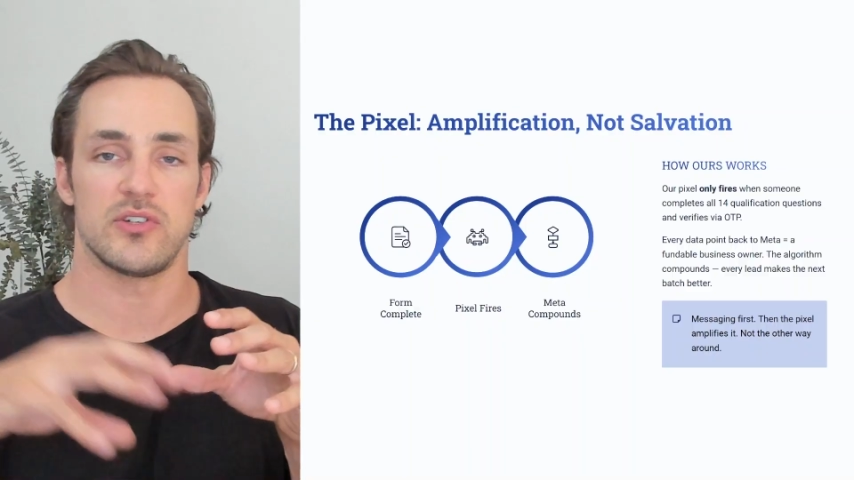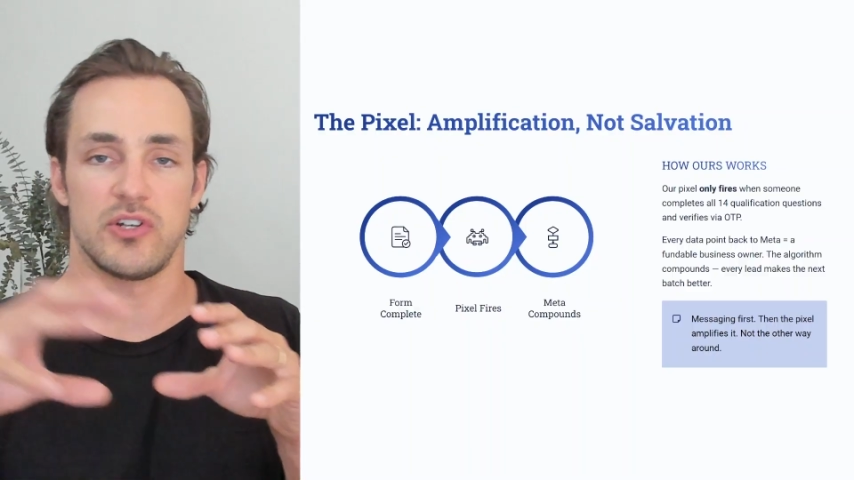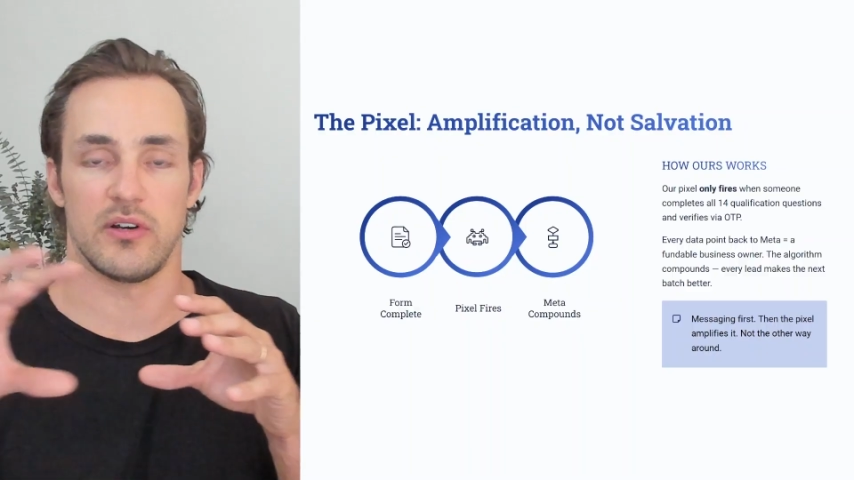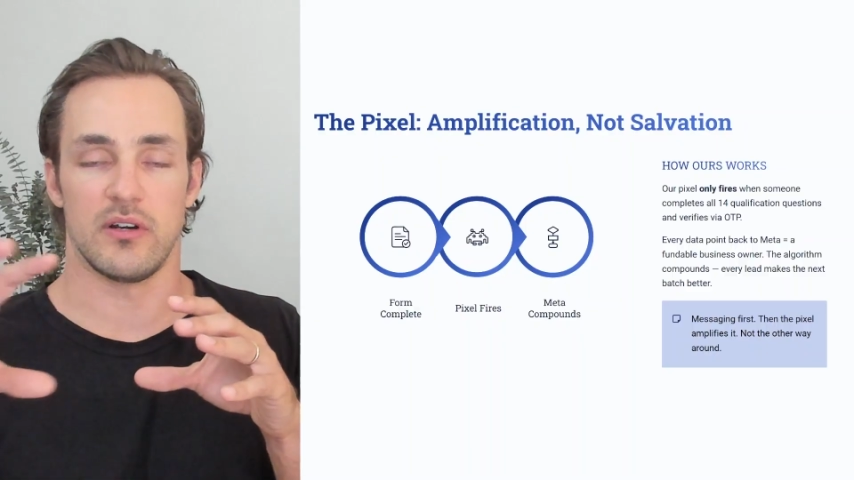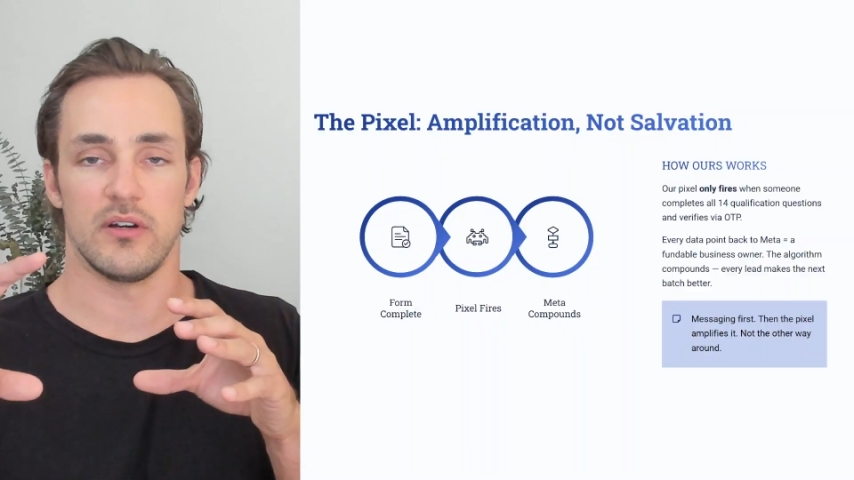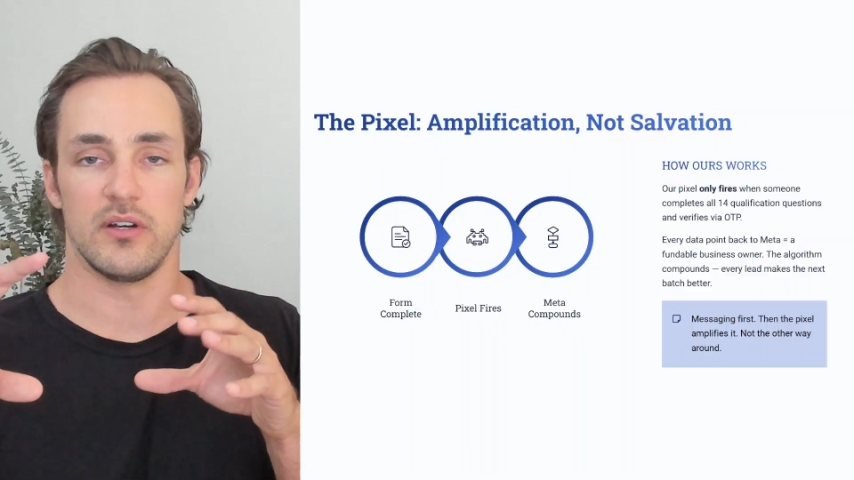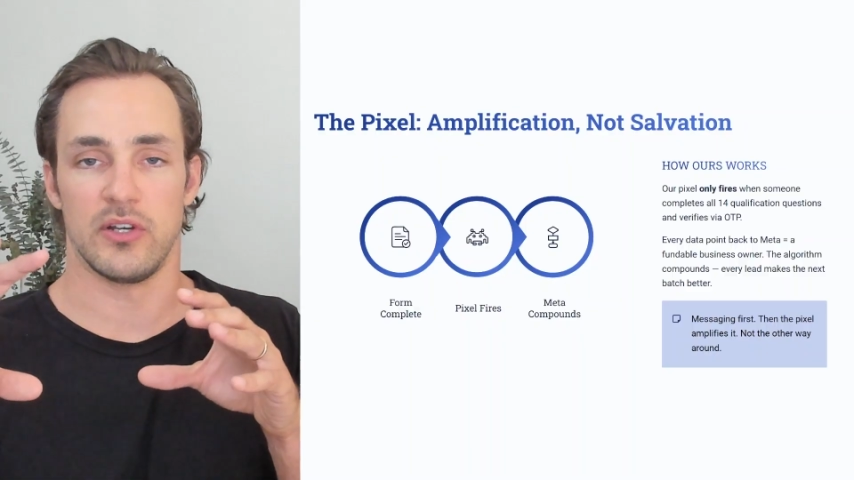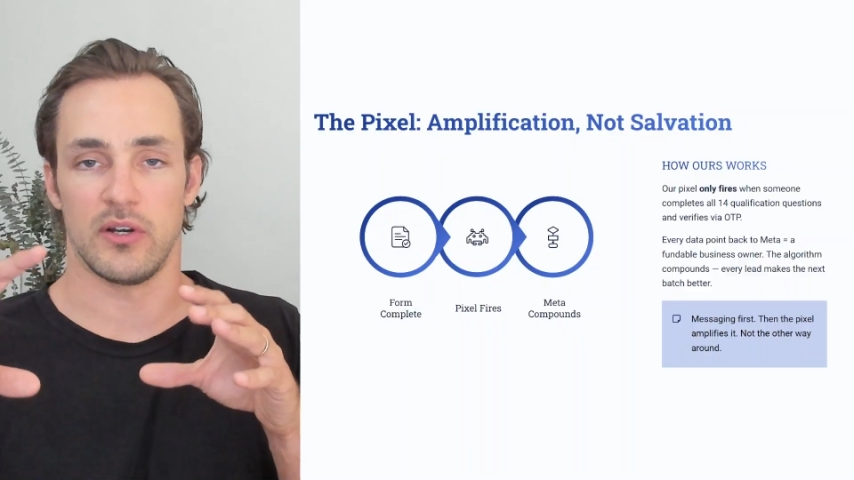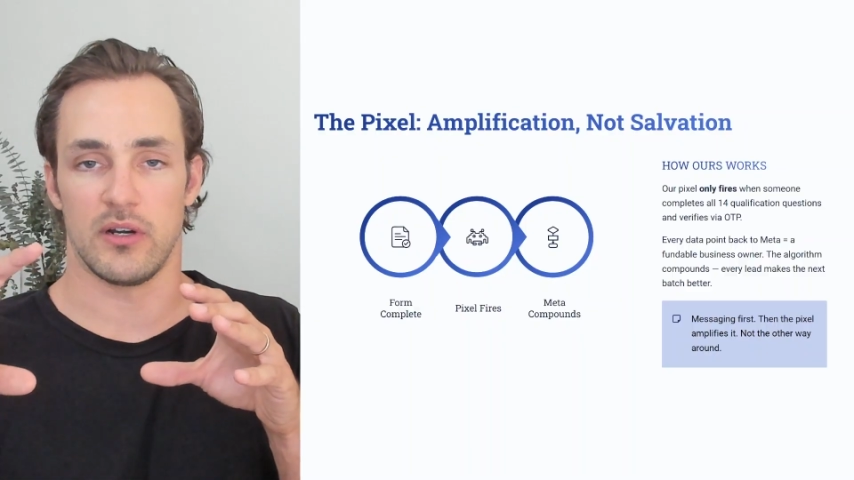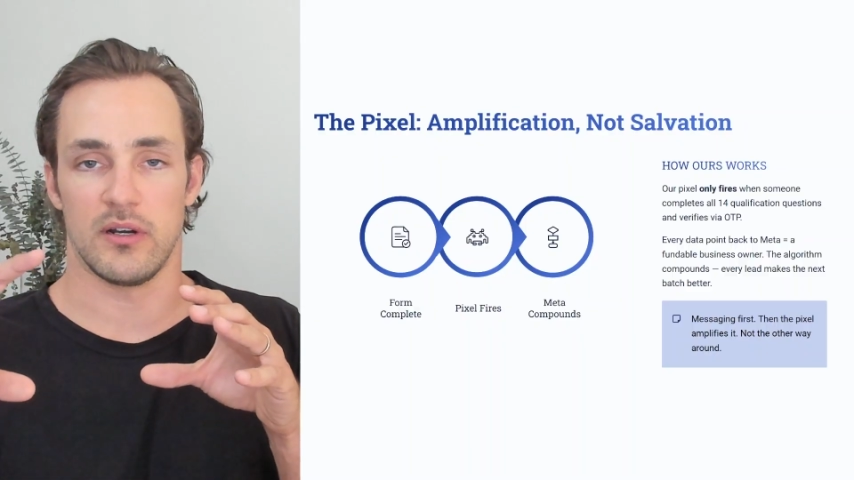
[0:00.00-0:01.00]

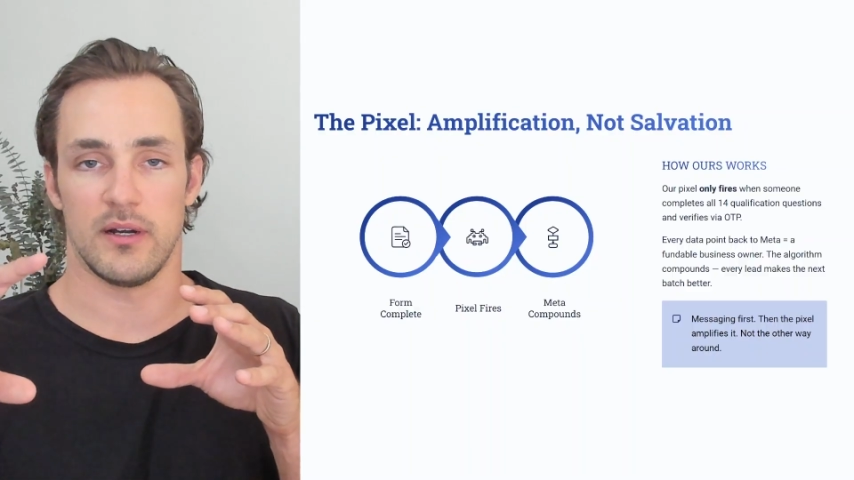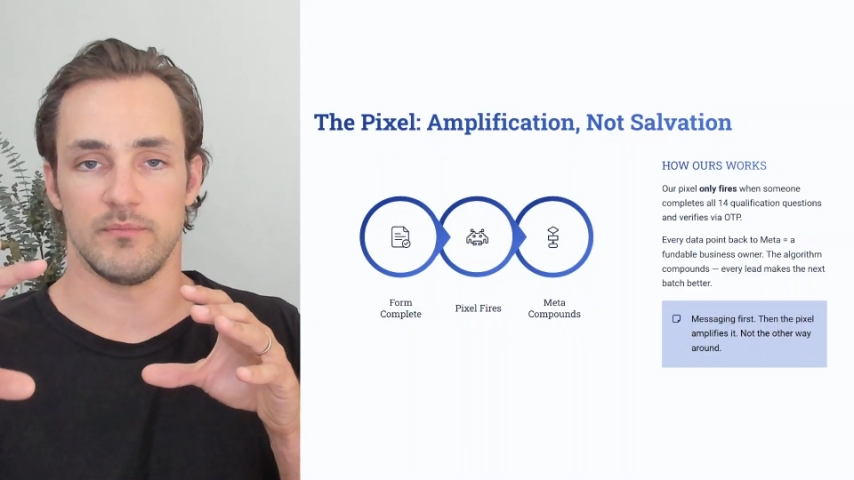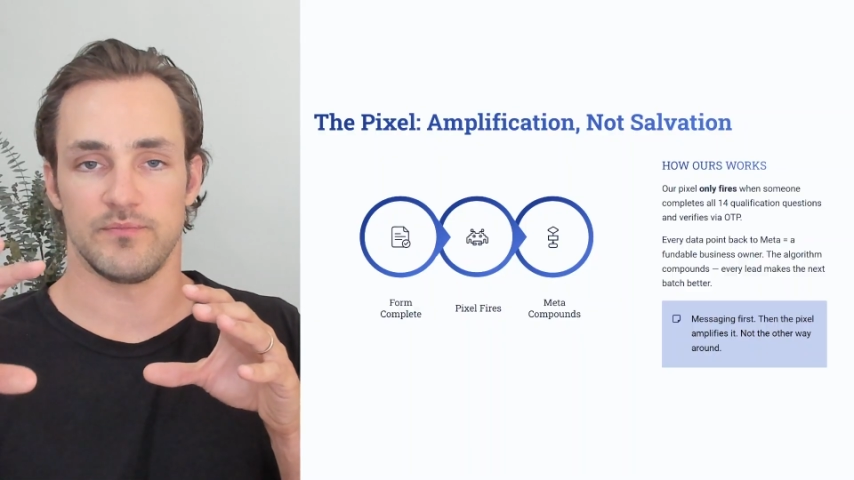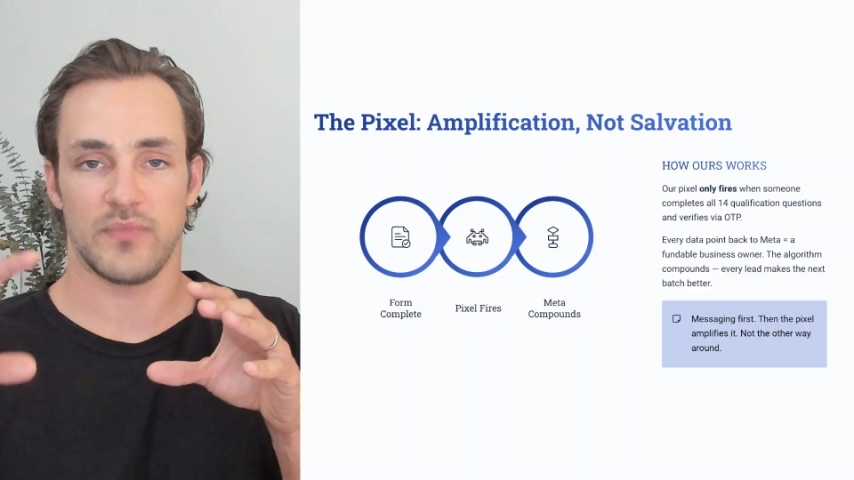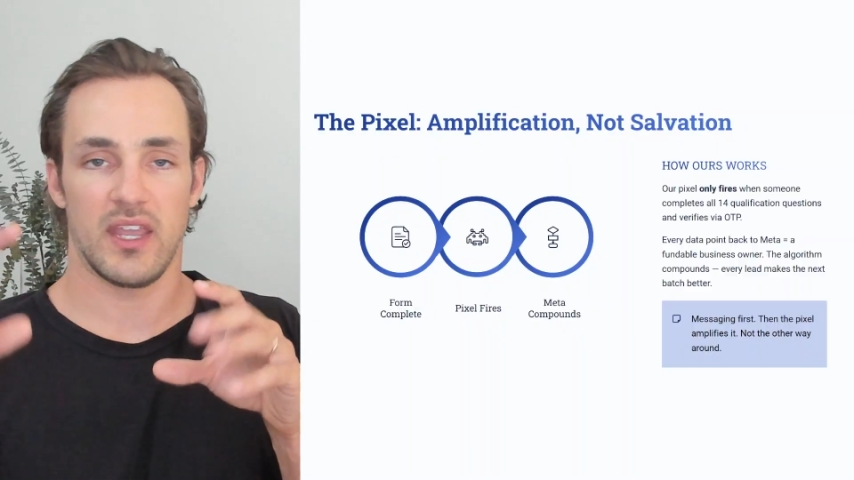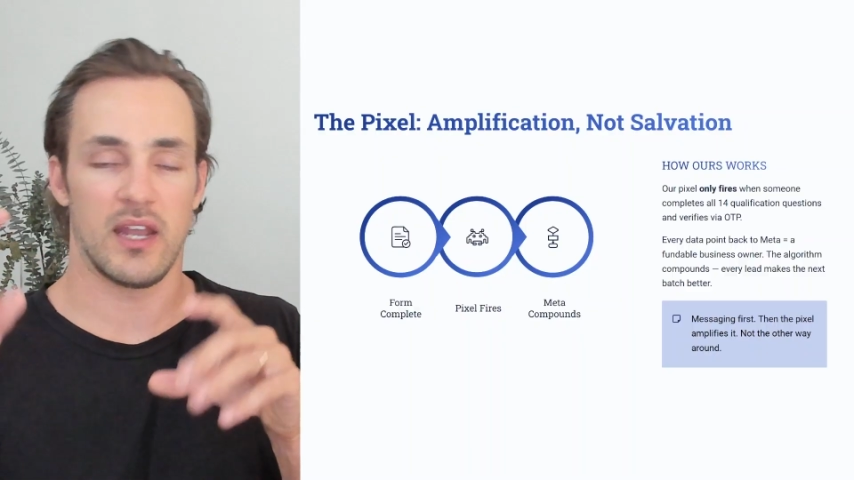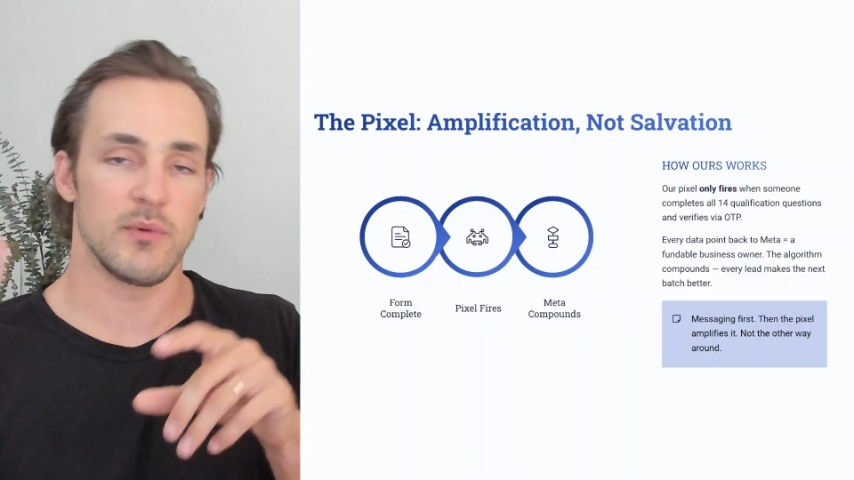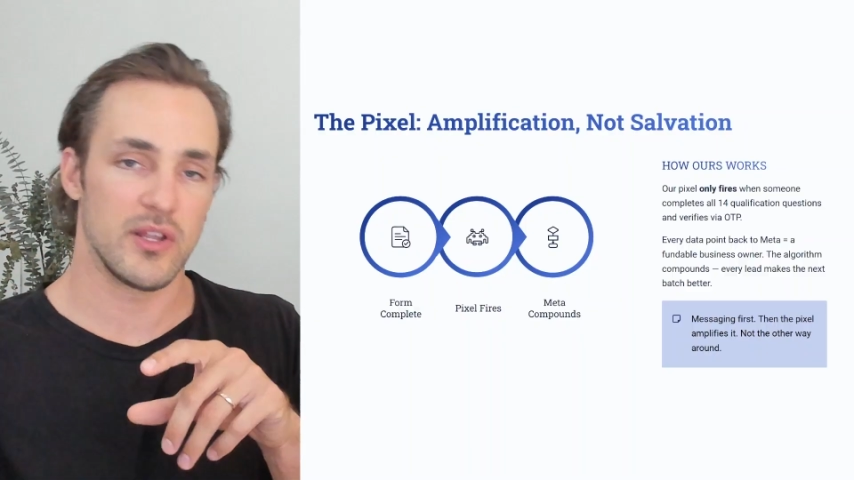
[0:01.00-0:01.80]
anybody